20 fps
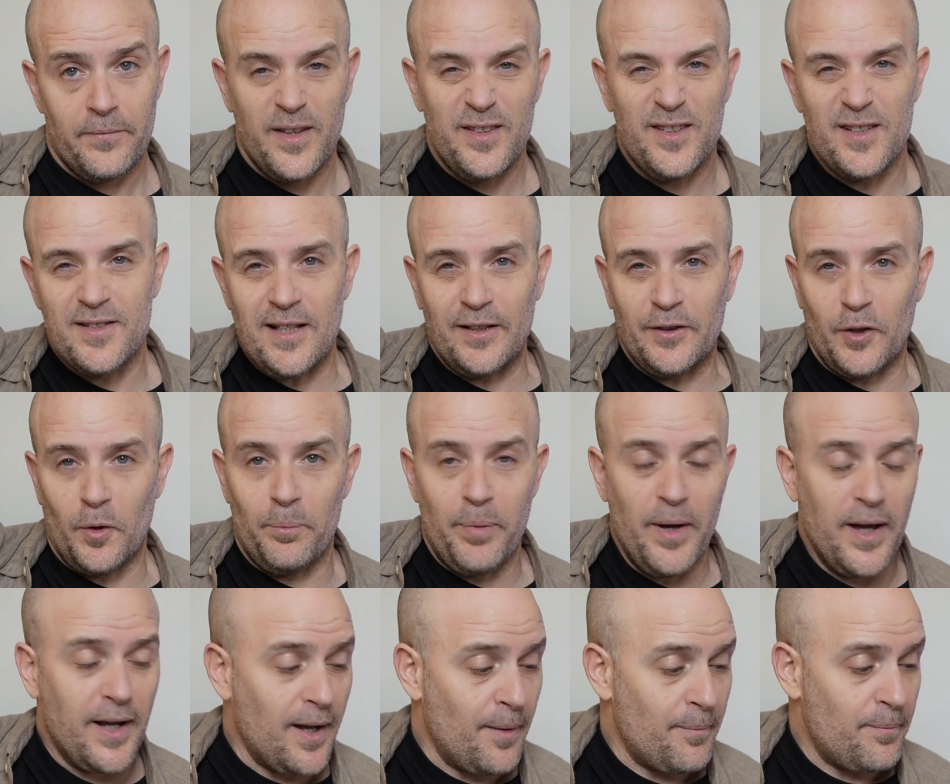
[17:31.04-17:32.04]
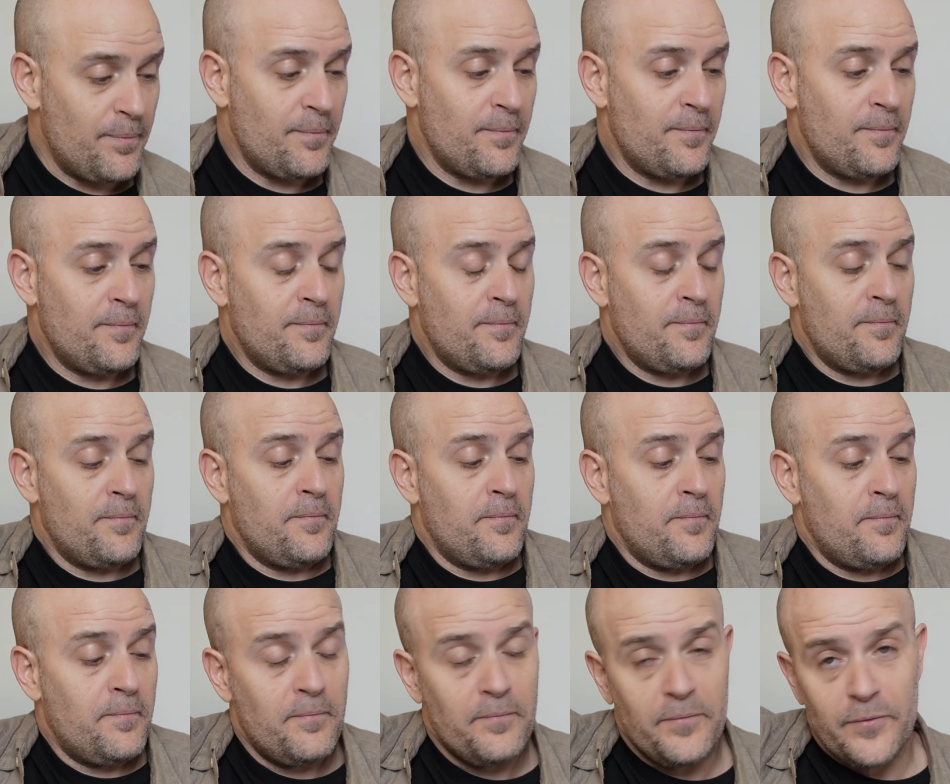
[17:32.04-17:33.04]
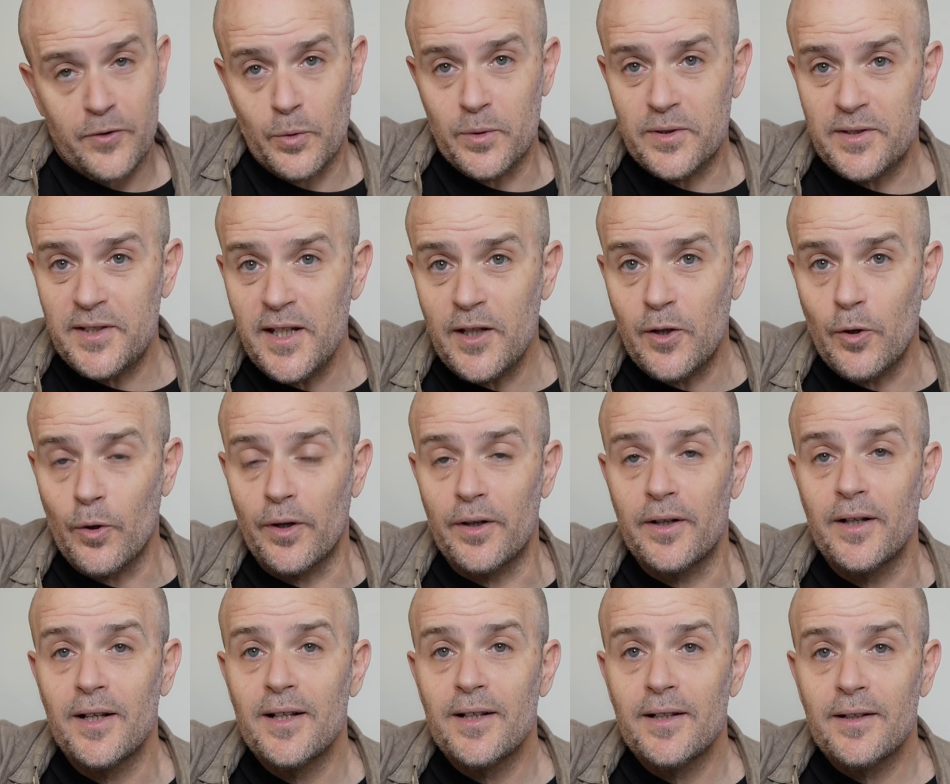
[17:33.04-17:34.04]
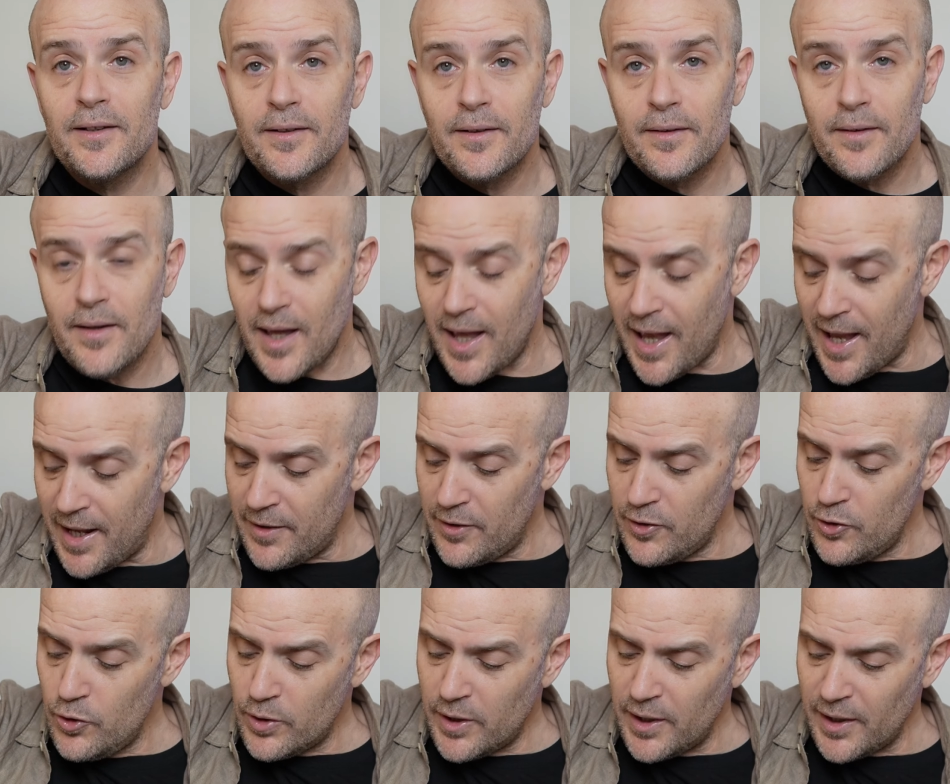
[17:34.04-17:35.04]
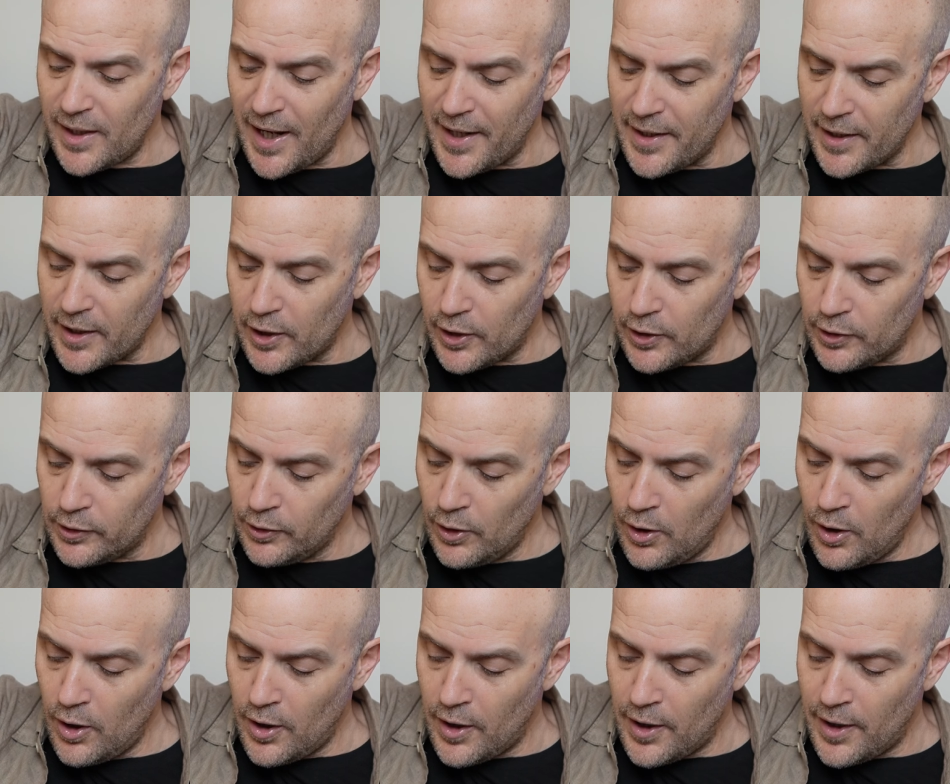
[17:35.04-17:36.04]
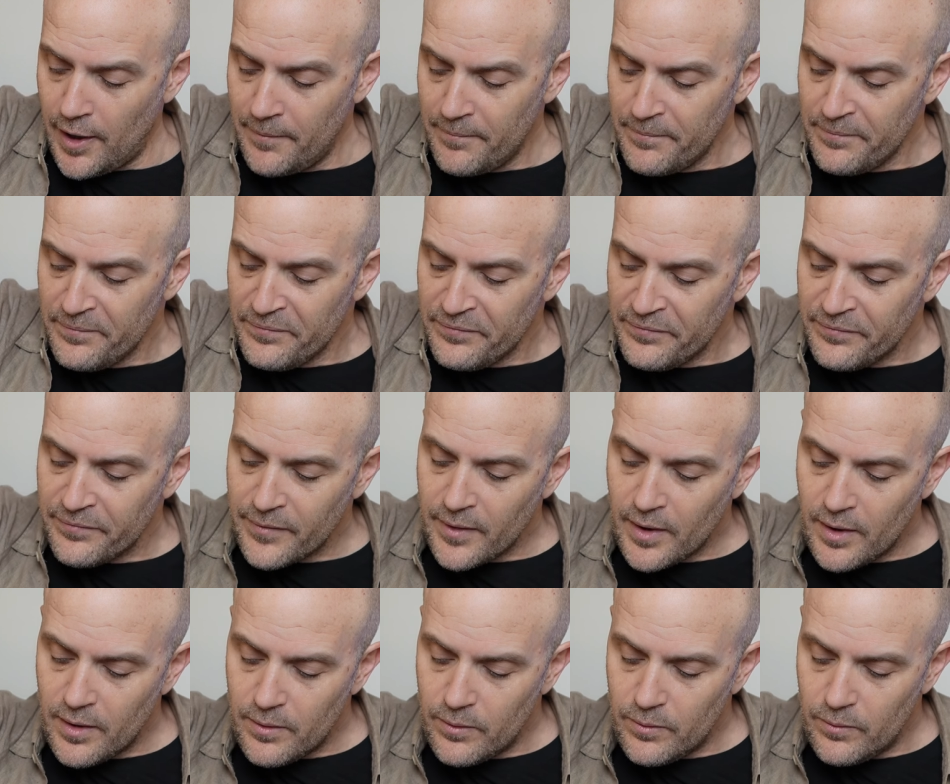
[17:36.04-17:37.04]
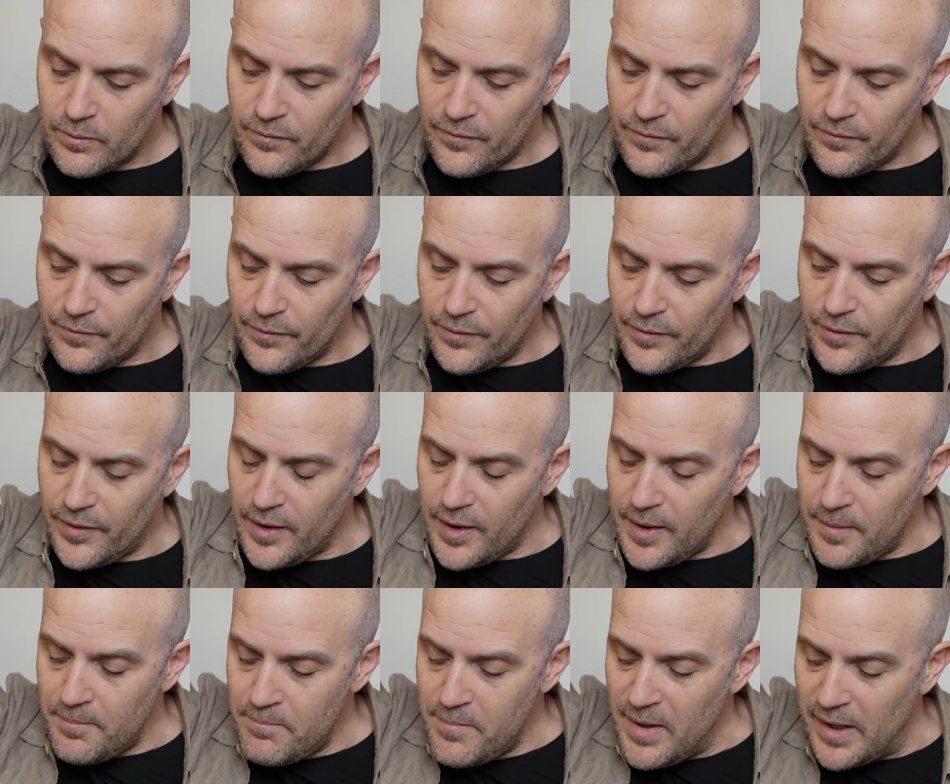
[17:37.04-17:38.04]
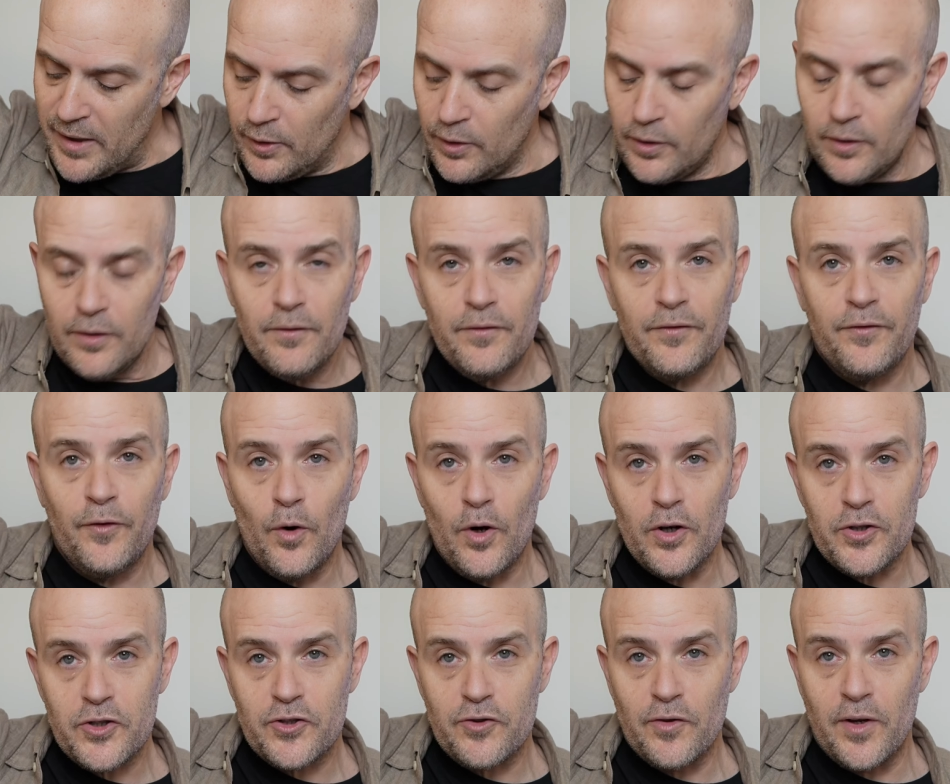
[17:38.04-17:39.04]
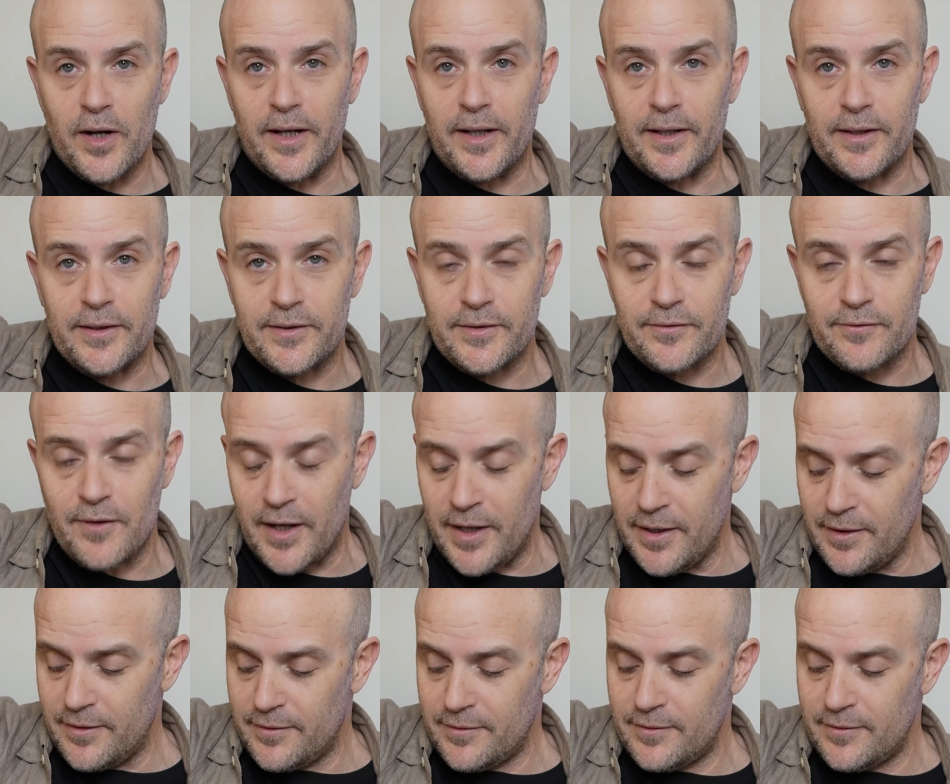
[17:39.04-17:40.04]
There's that little pickup to a C chord. And you can kind of claw the middle 4 strings, right?